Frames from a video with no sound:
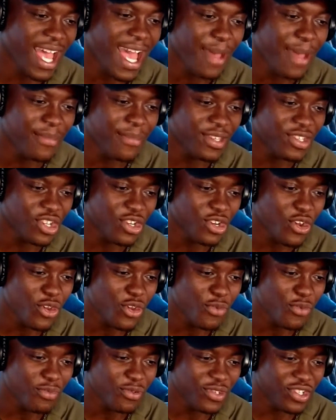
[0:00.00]
Damn,
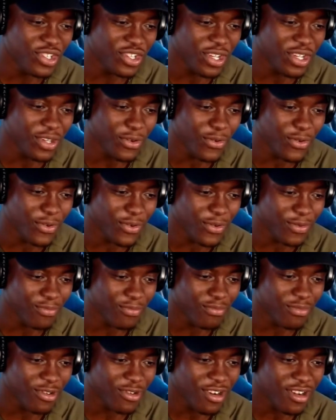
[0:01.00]
Shinobu, chill,
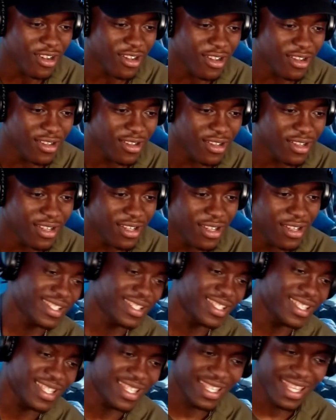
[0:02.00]
bro.
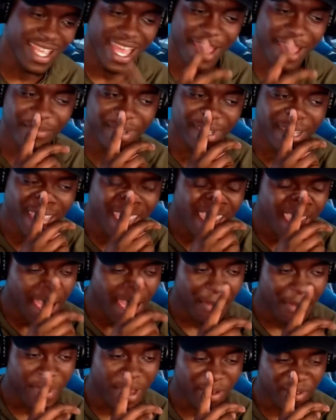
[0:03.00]
Damn, they're
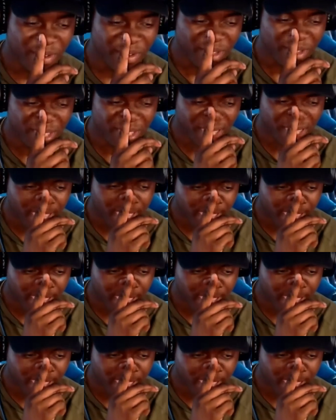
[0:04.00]
about to...